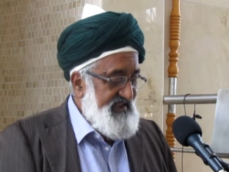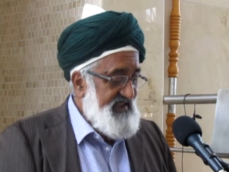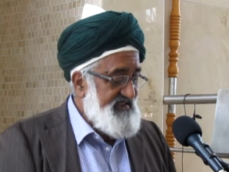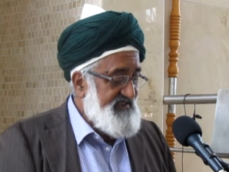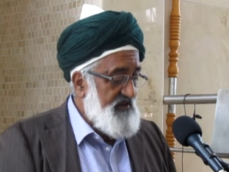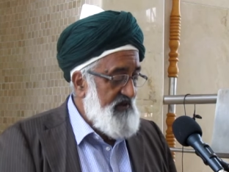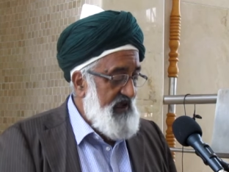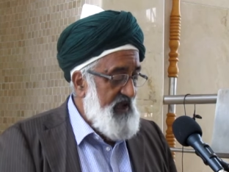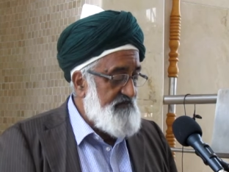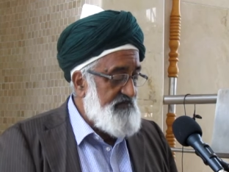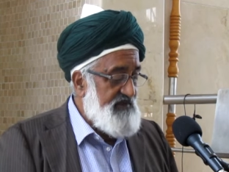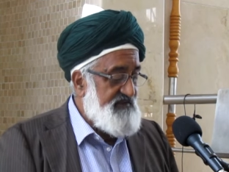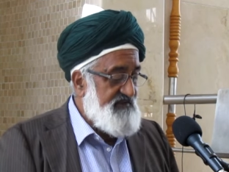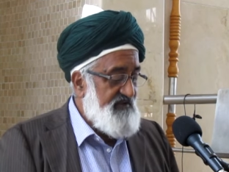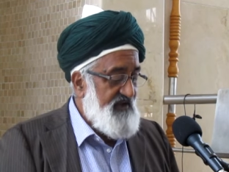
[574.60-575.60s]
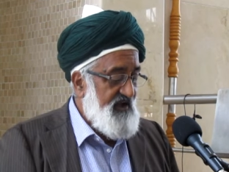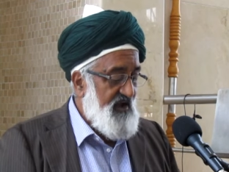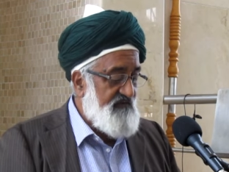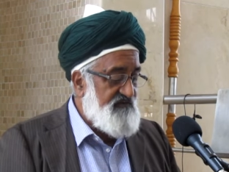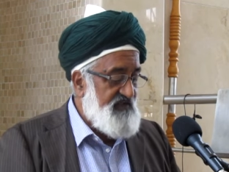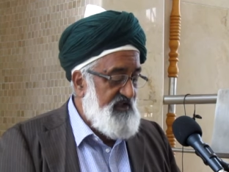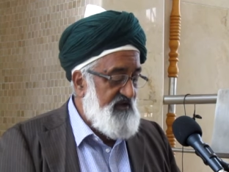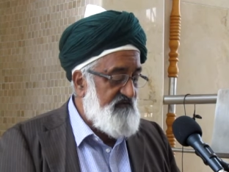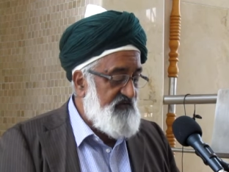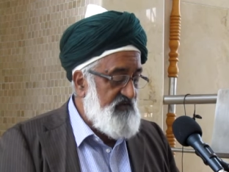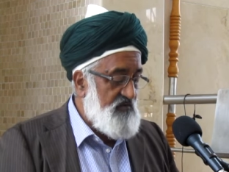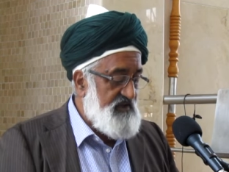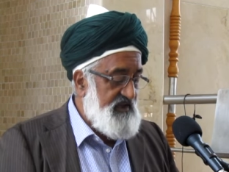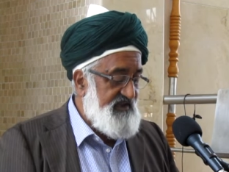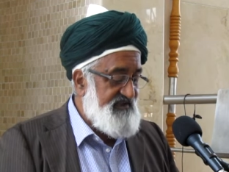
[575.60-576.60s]
It so happened after a
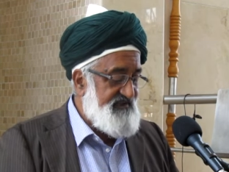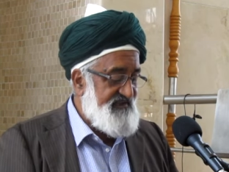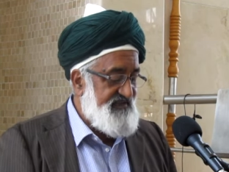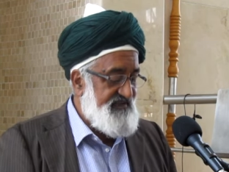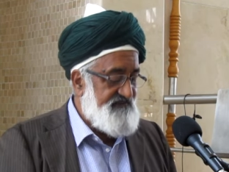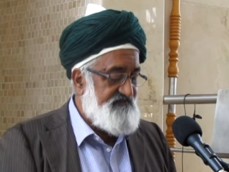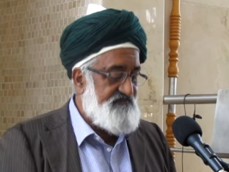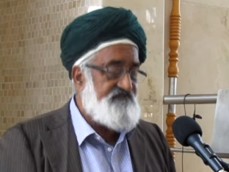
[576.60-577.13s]
few years,